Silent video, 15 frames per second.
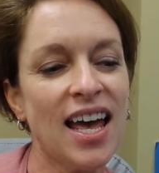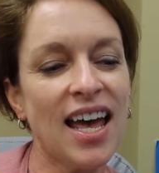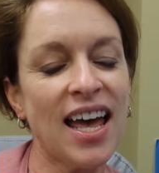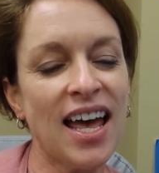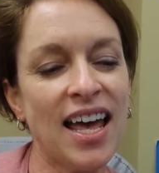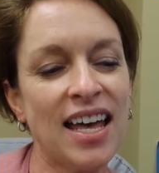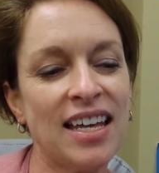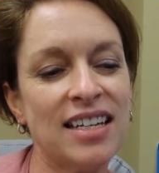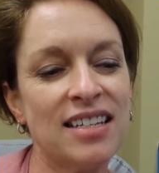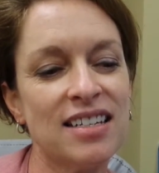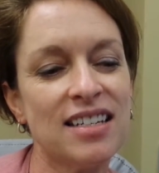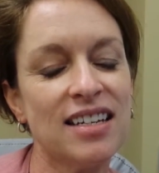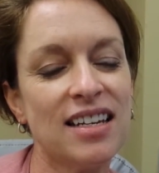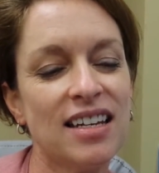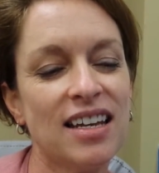
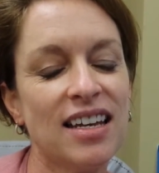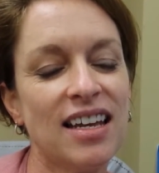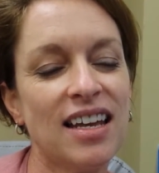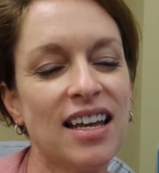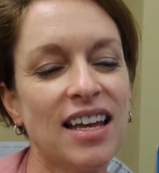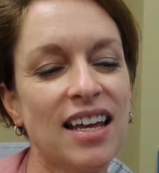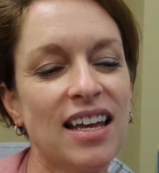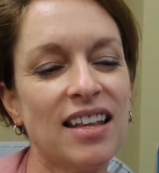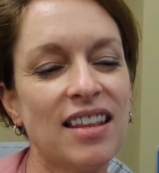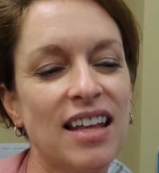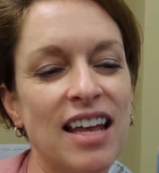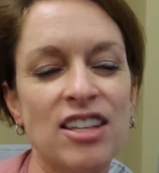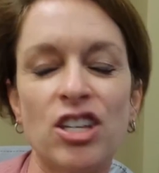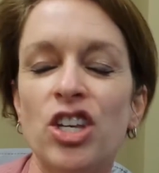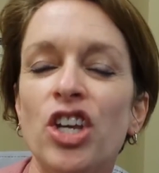And
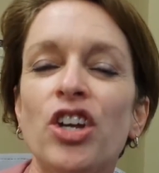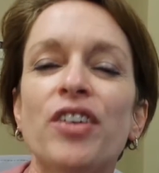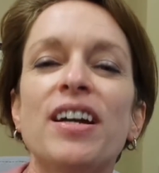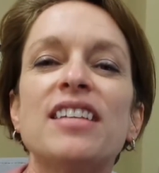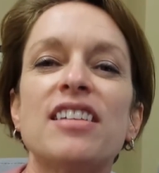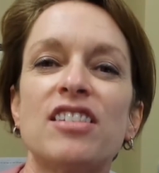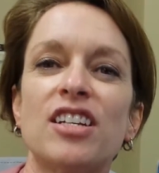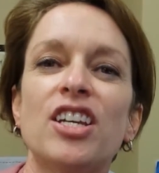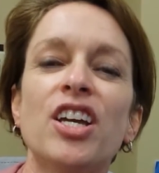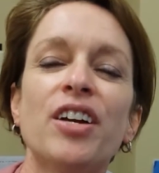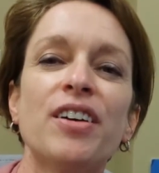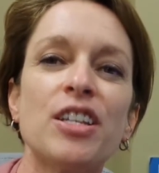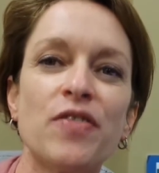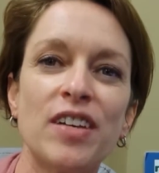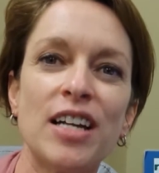it's curious. It's a
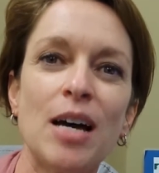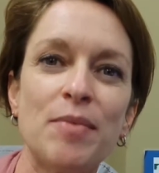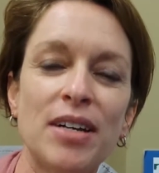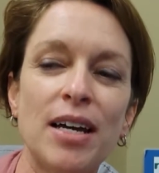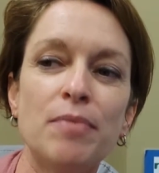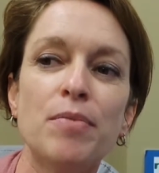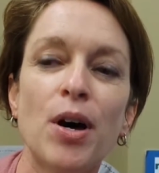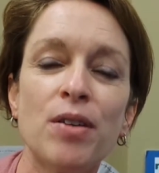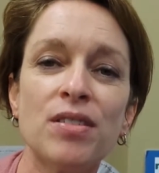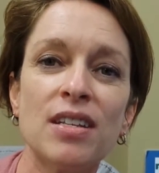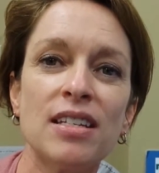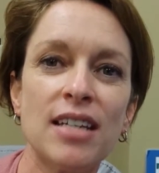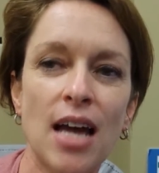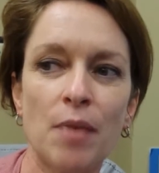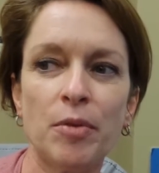curious phenomenon. Most
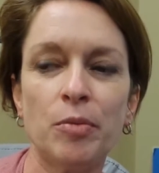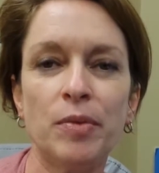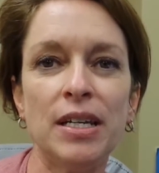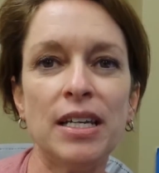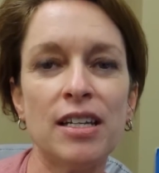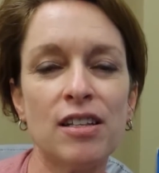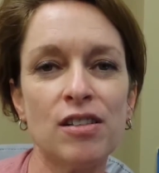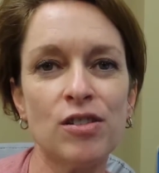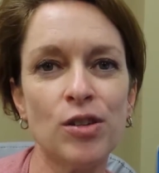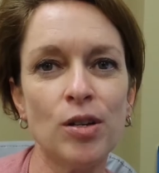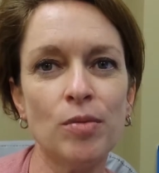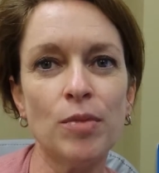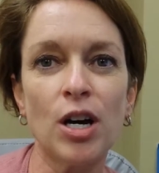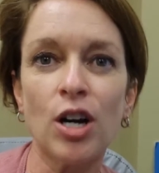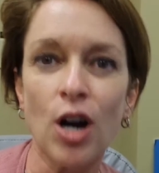of the time, when we
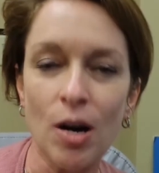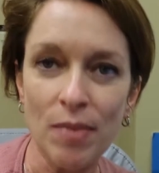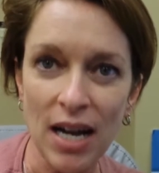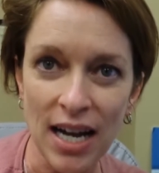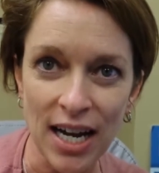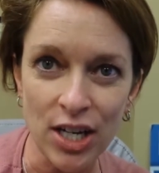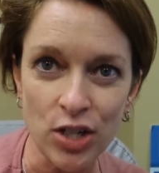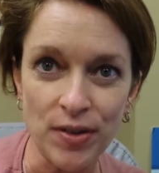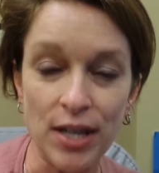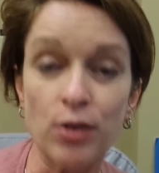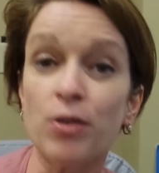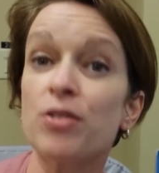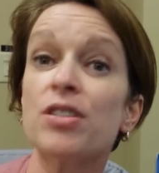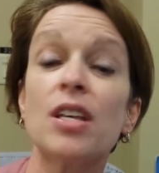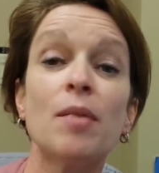consume a carbohydrate
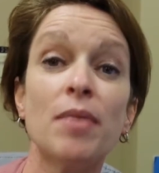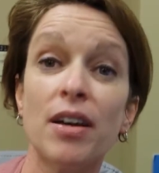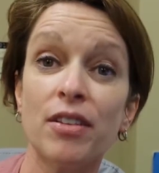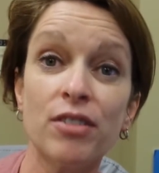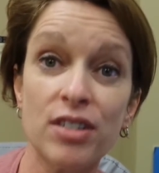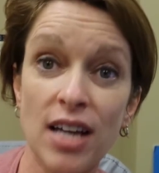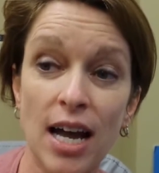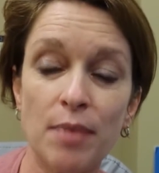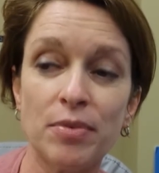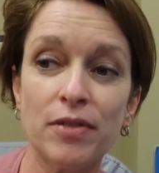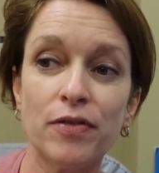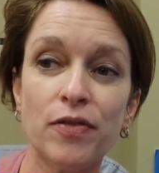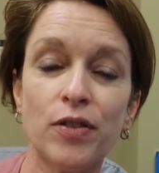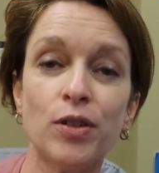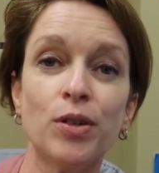or some other type
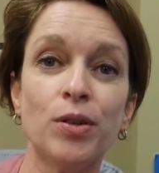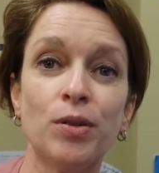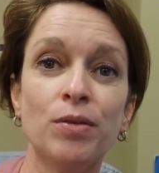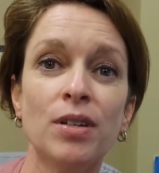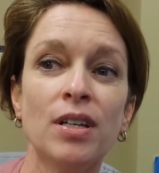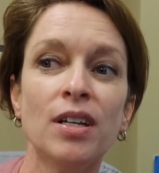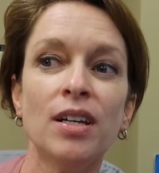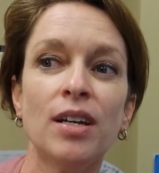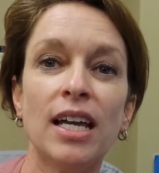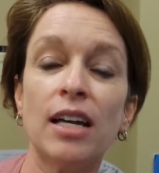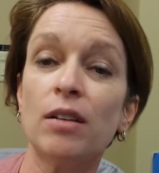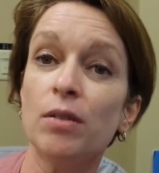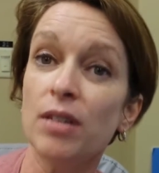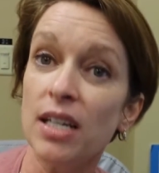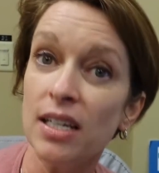of food,
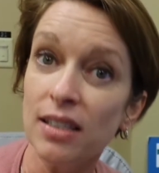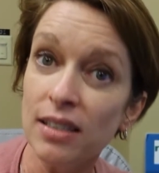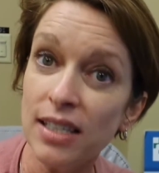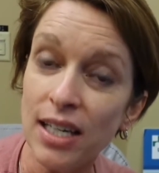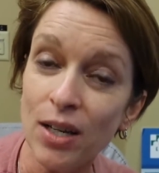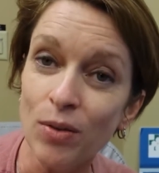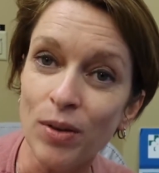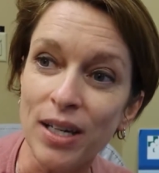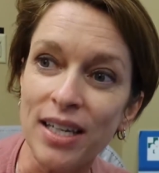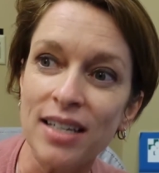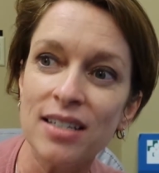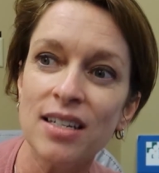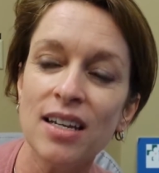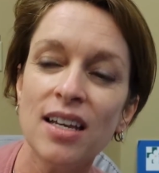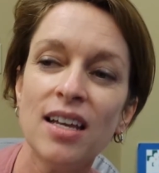including a
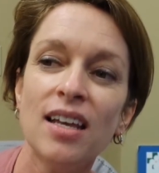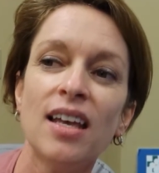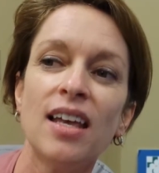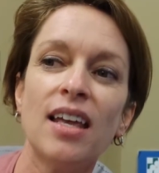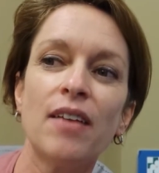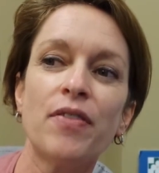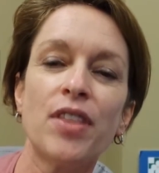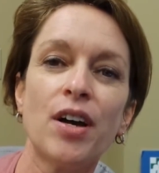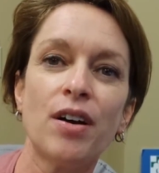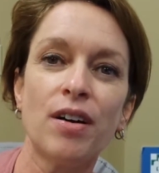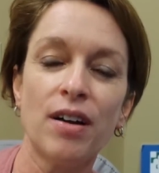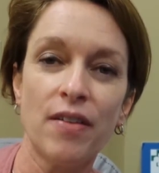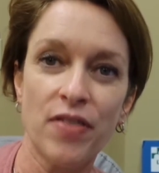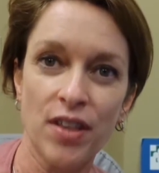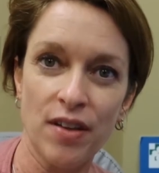liquid, if
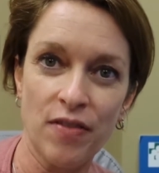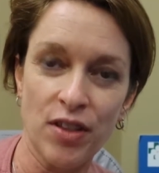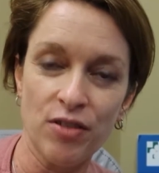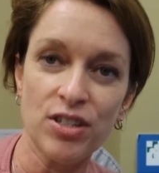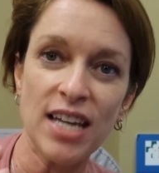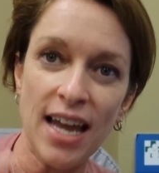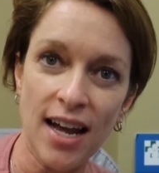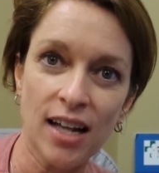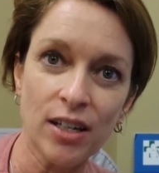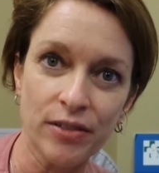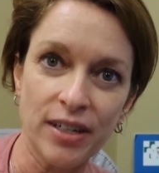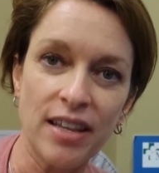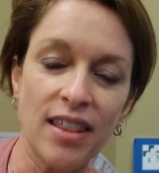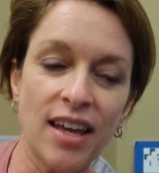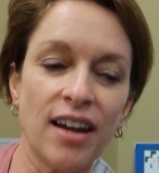there if, if there's
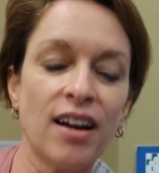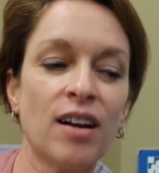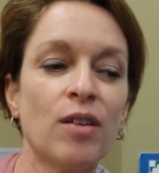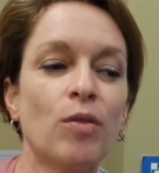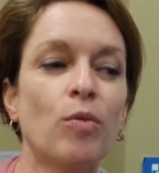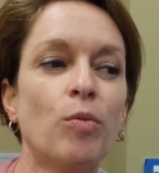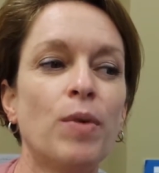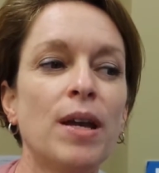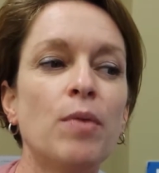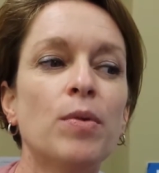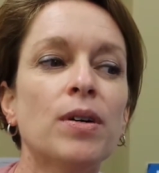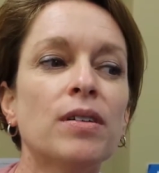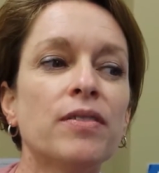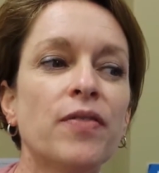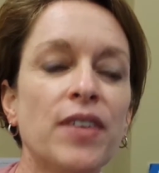calorie there, we
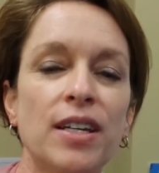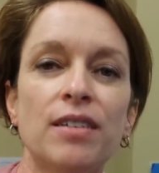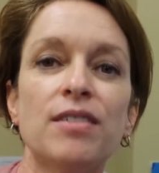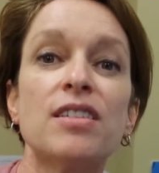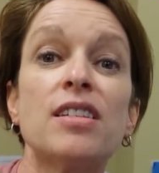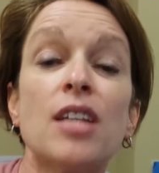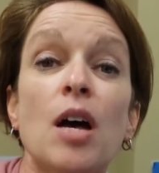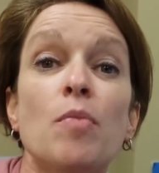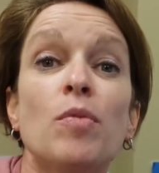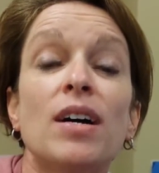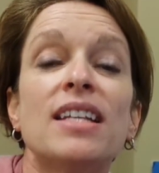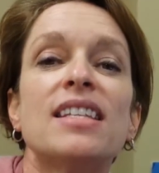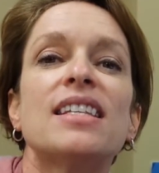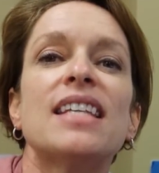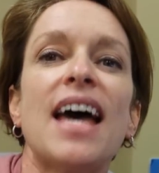will feel
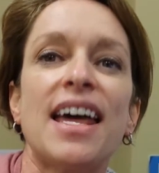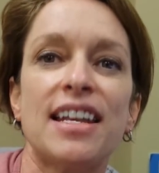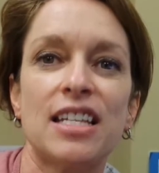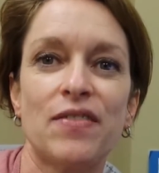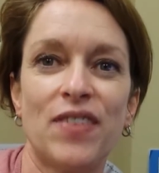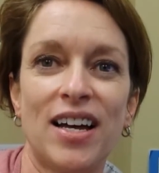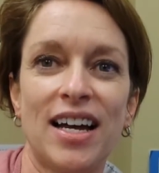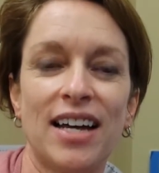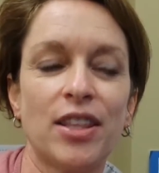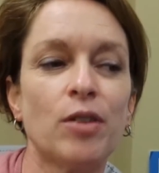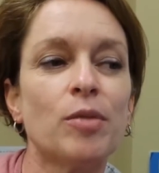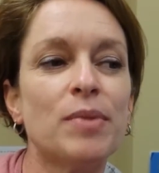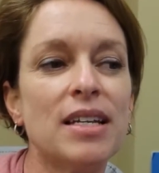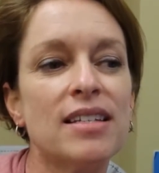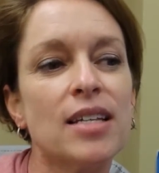somewhat satisfied.
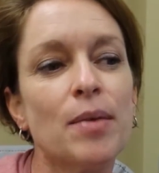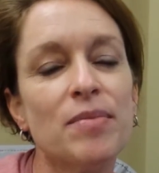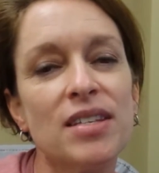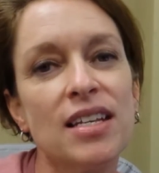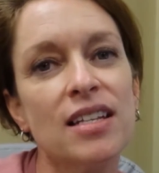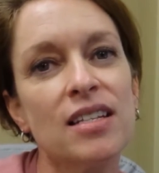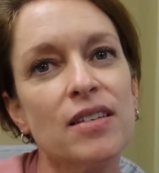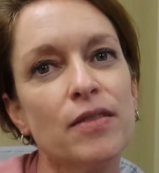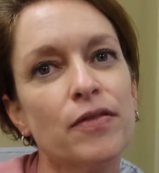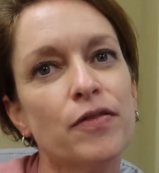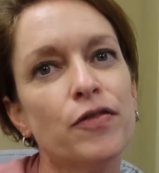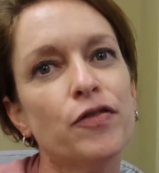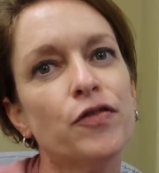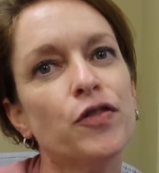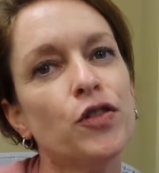There will be some sense of
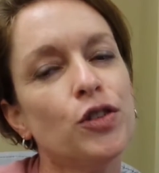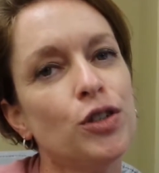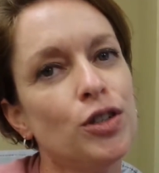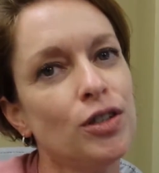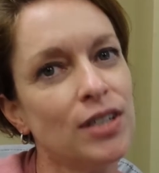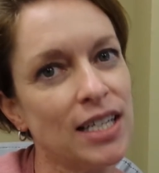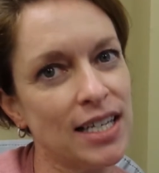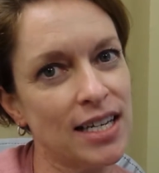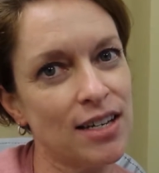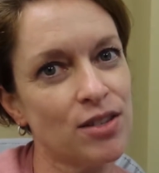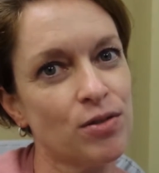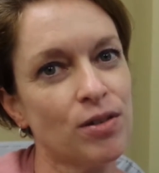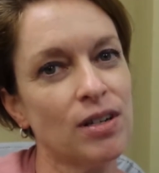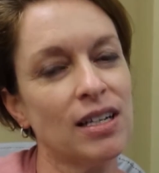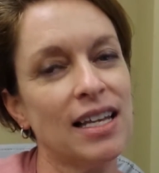
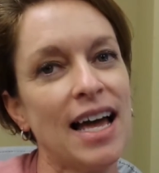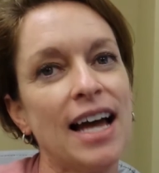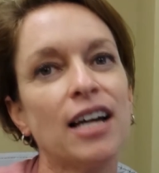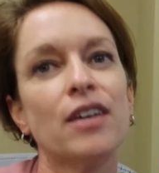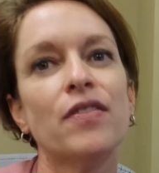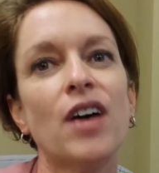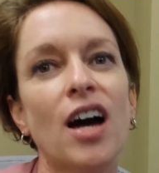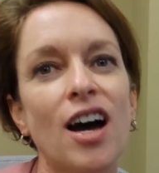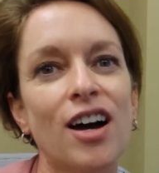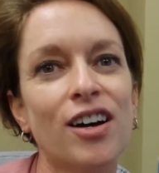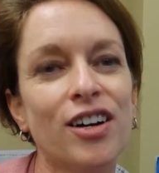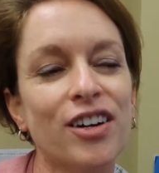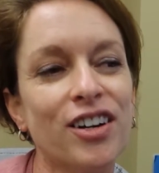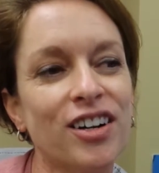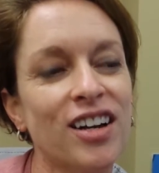fullness or a lack of
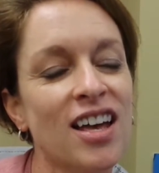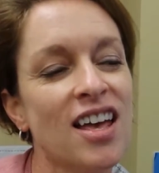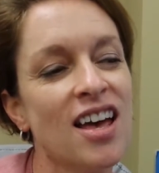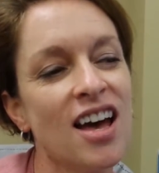hunger.